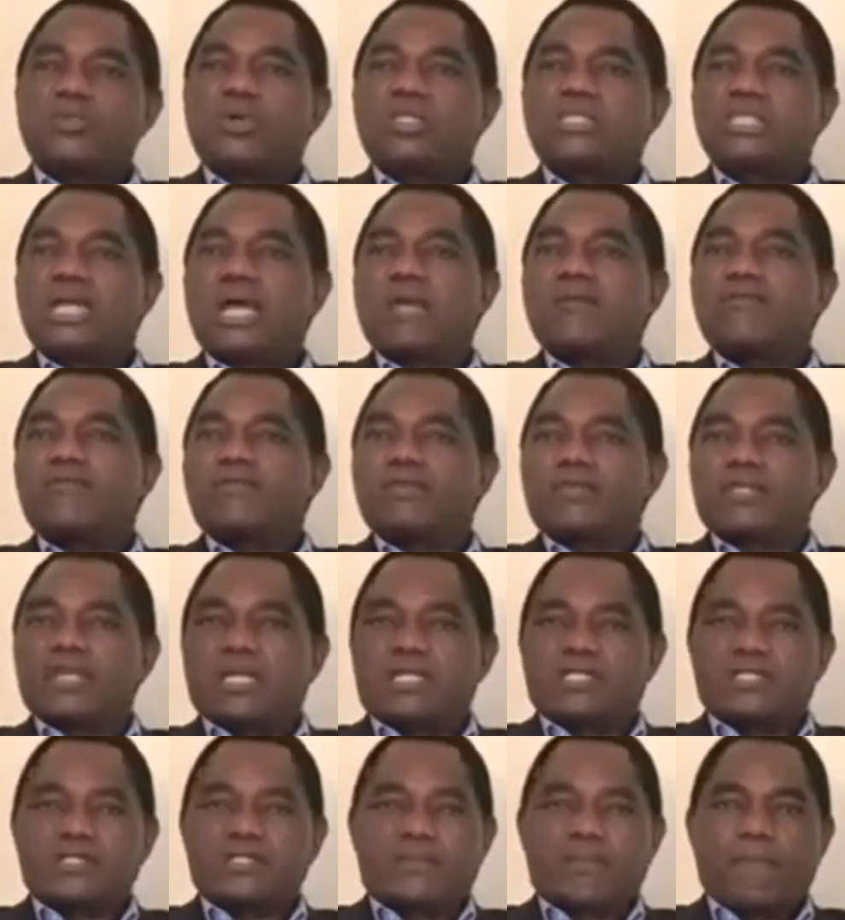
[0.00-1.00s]
There's no
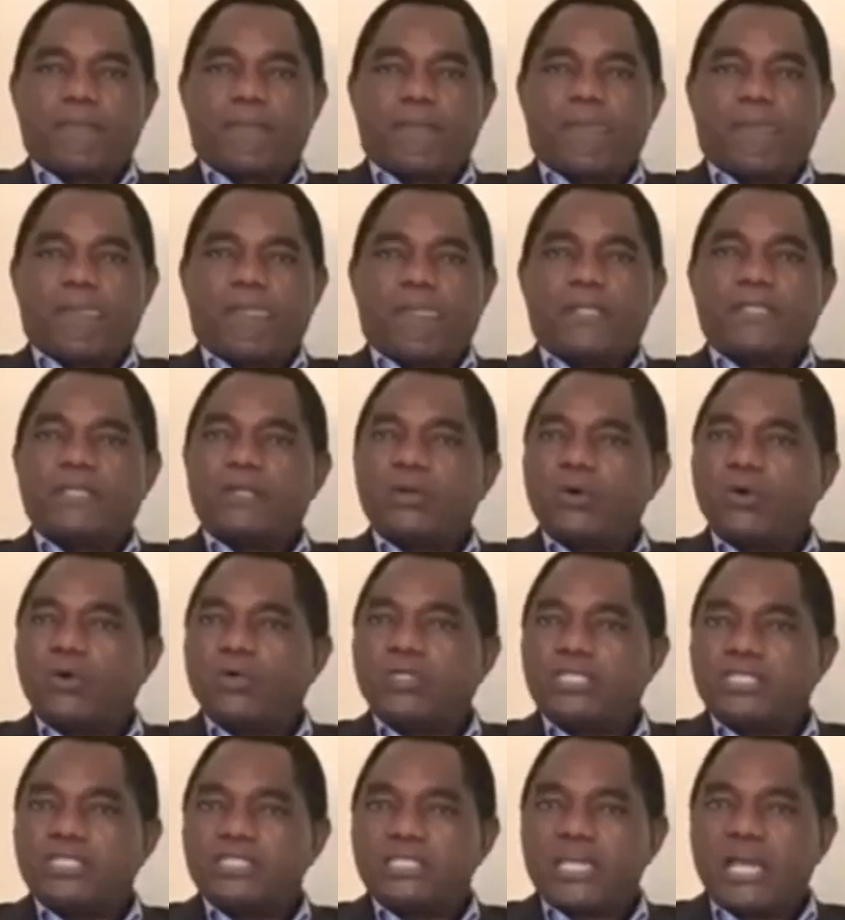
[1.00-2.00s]
time for that.
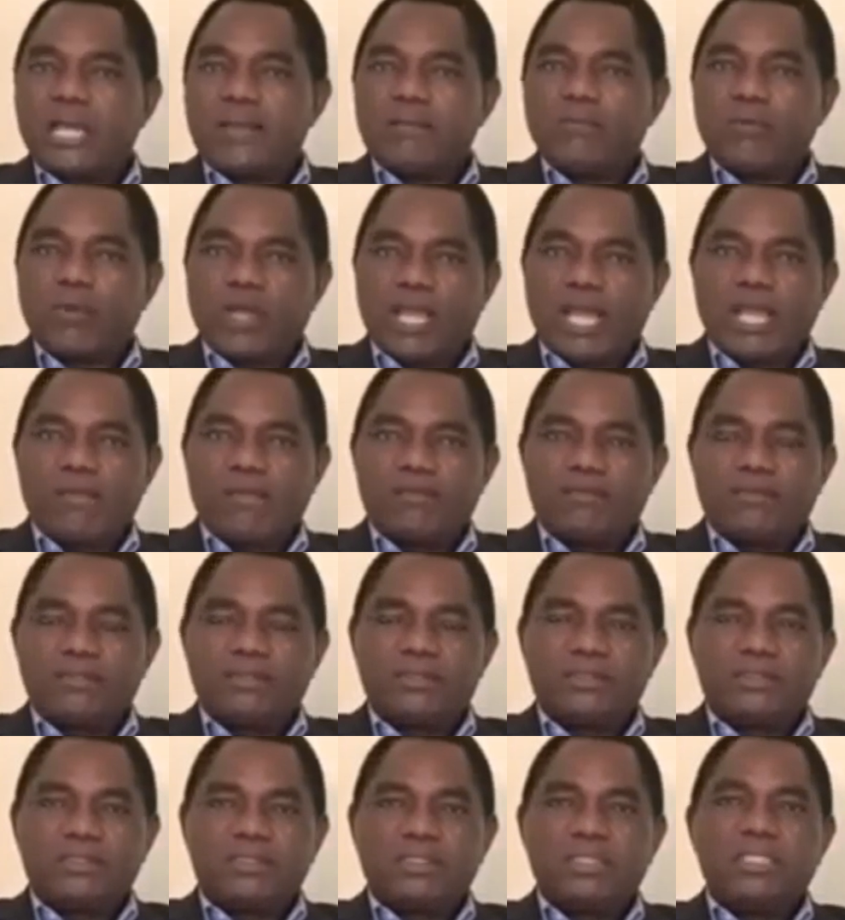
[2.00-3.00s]
The only time we
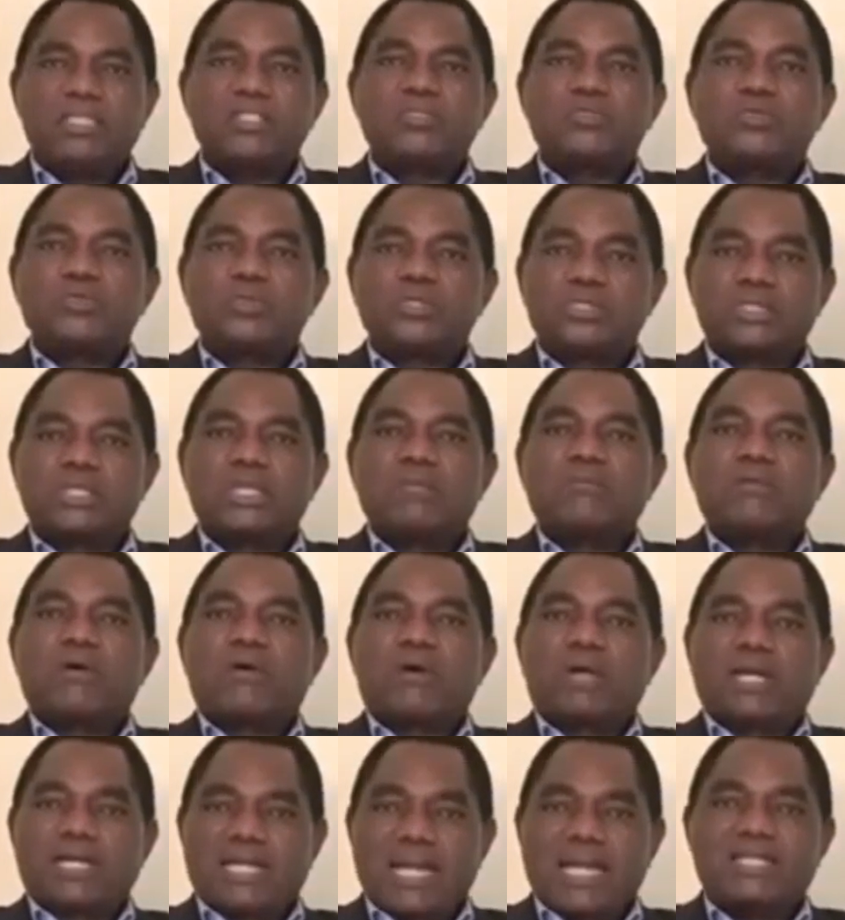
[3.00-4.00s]
have is to
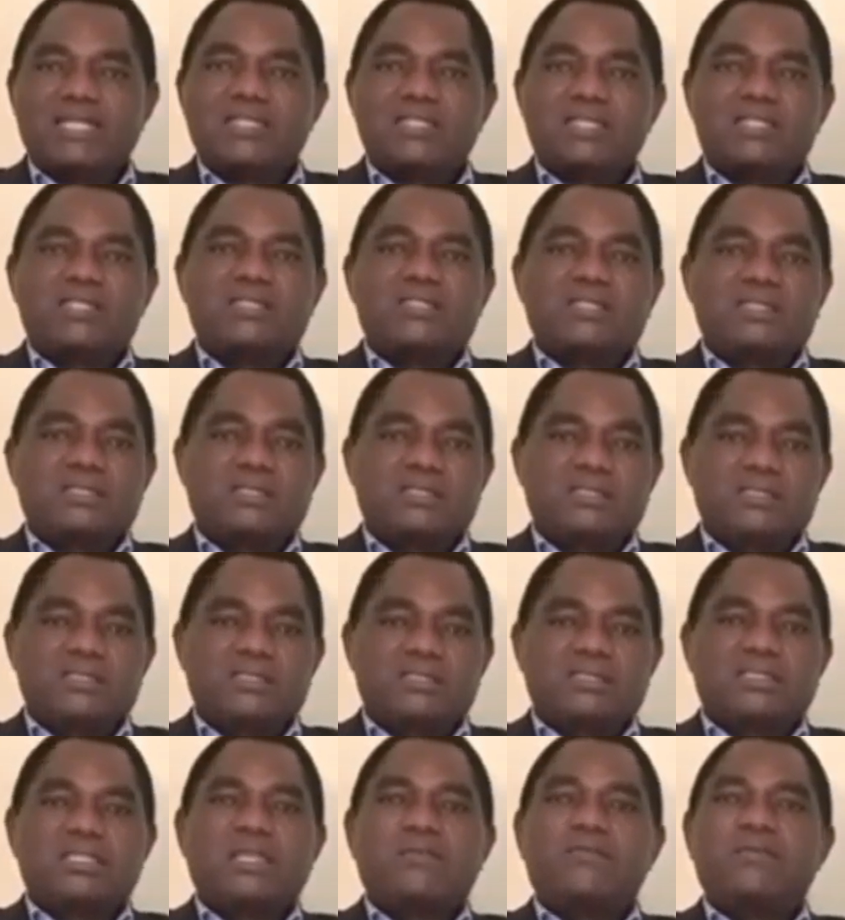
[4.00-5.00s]
serve our country,
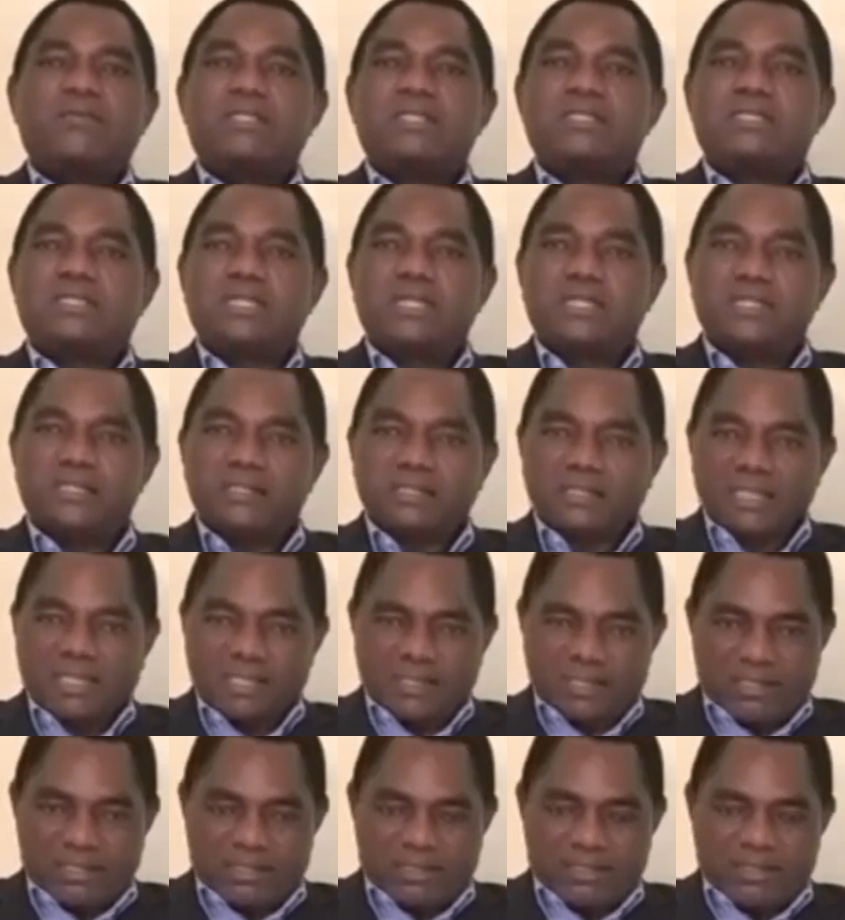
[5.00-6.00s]
serve it
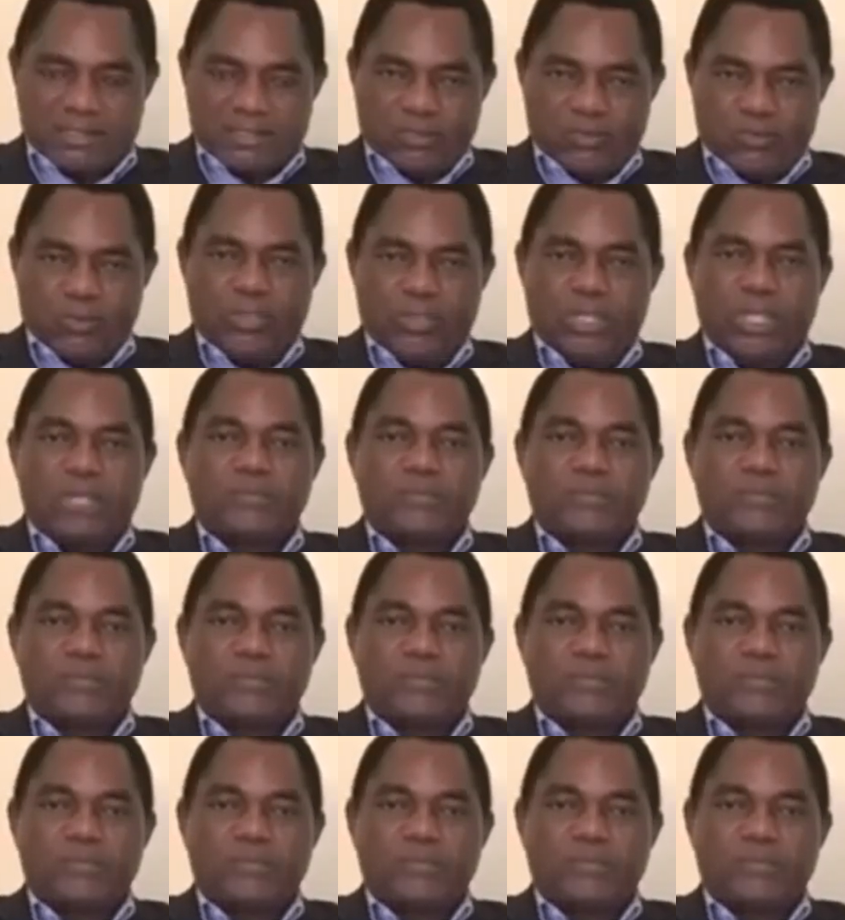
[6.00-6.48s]
diligently.